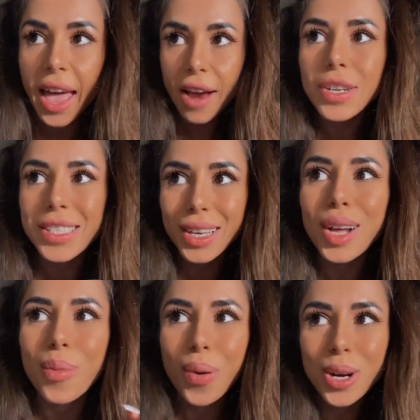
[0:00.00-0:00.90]
every
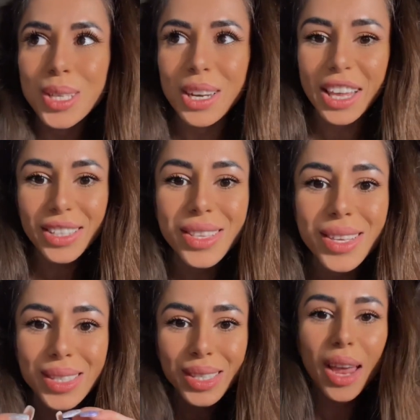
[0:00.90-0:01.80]
single person gets the
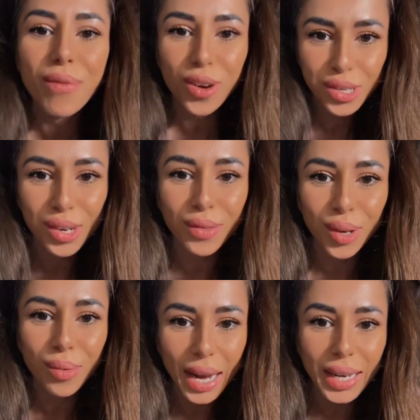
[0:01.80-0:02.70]
same version of
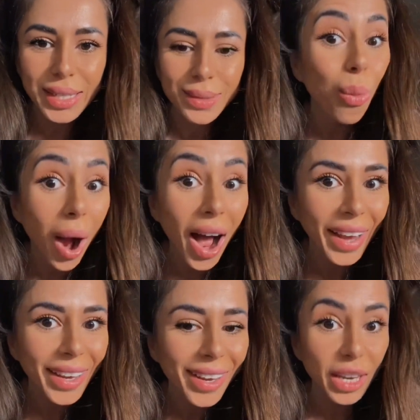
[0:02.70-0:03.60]
you, right?
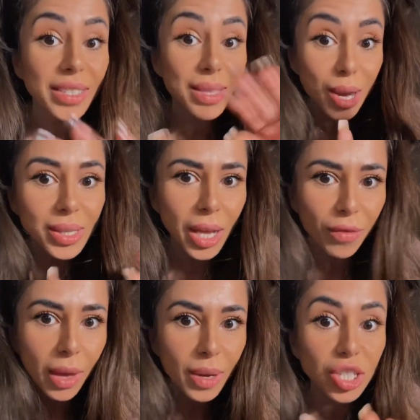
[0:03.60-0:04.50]
Why? Because their
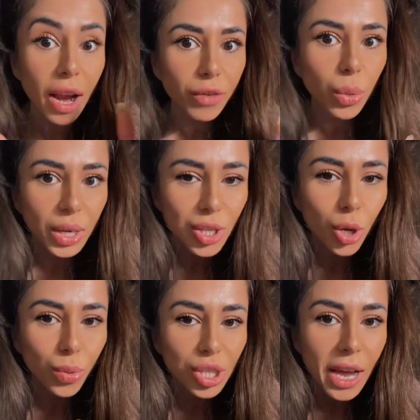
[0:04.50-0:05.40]
self-image, everyone is
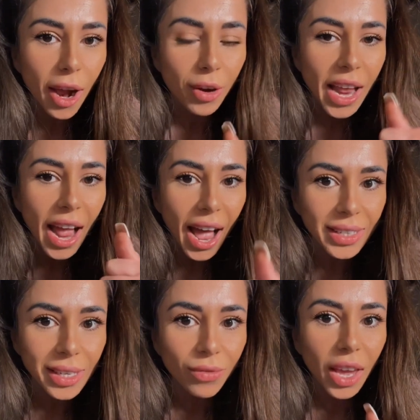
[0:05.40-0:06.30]
you pushed out,
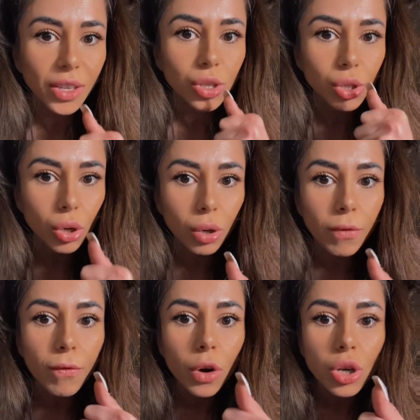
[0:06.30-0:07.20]
activates
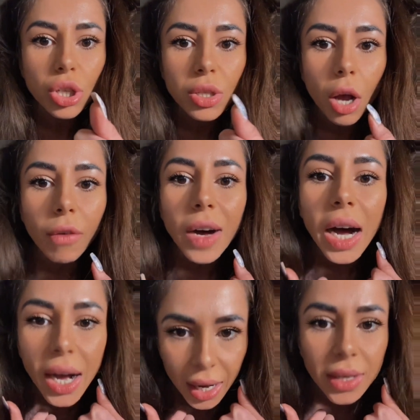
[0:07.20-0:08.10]
certain versions of
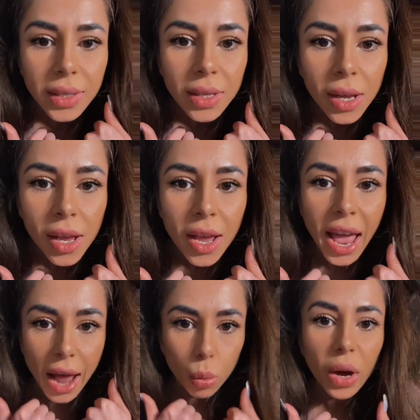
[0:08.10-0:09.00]
us,
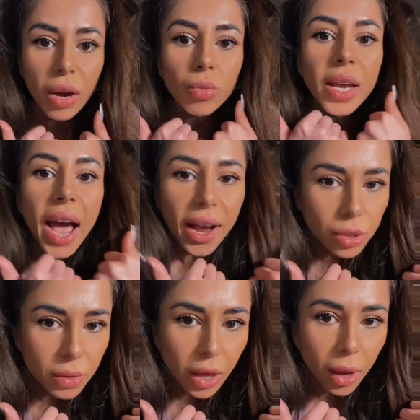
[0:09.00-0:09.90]
and we
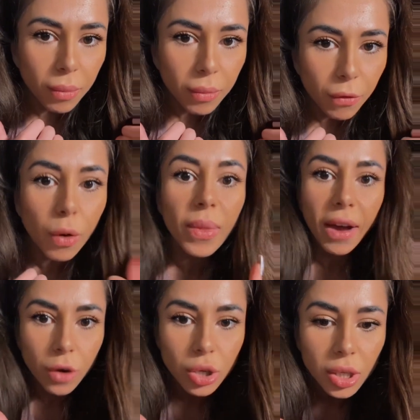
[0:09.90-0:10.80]
react to them from
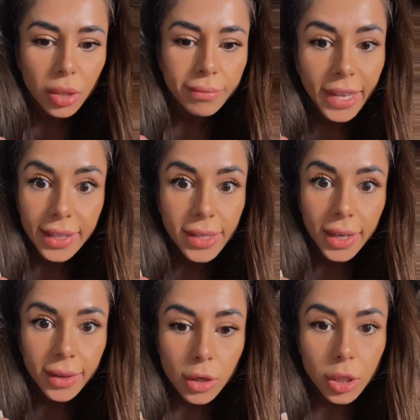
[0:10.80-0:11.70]
that version. That's
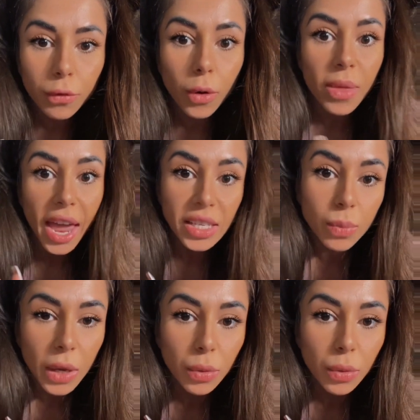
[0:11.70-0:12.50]
it. So from the SP